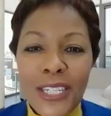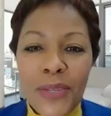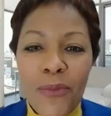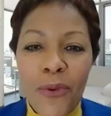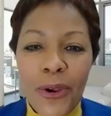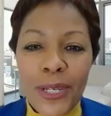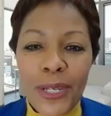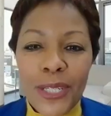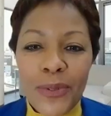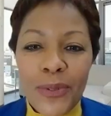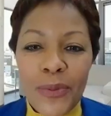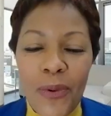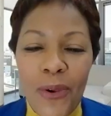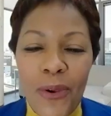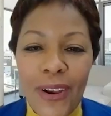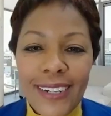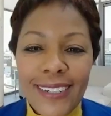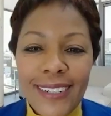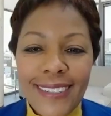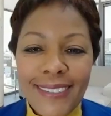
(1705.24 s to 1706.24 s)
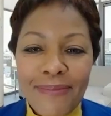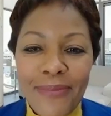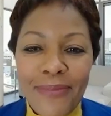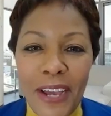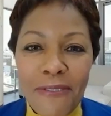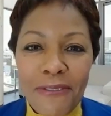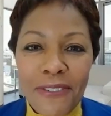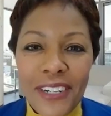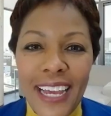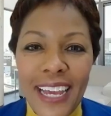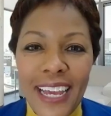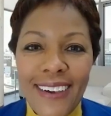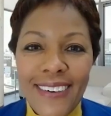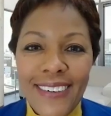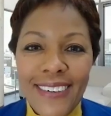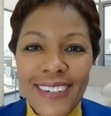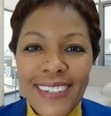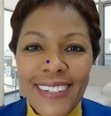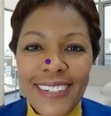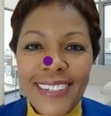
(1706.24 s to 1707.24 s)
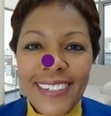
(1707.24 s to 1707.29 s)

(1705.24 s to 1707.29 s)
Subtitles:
to the Morrison Report. Bye for now.